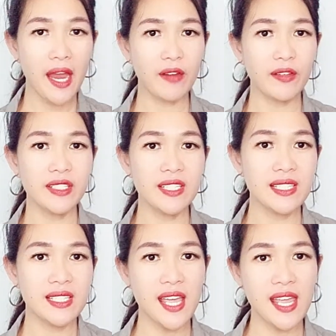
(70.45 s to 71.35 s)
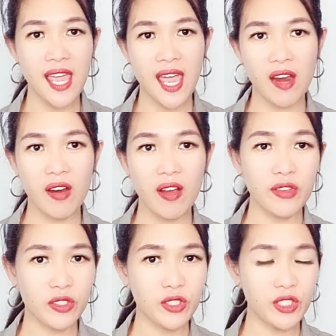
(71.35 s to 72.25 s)
Parents take care
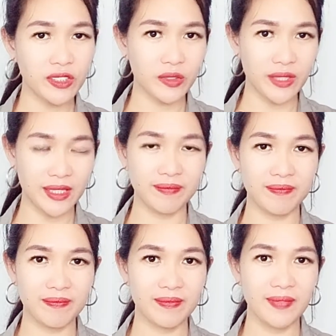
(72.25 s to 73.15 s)
of their children.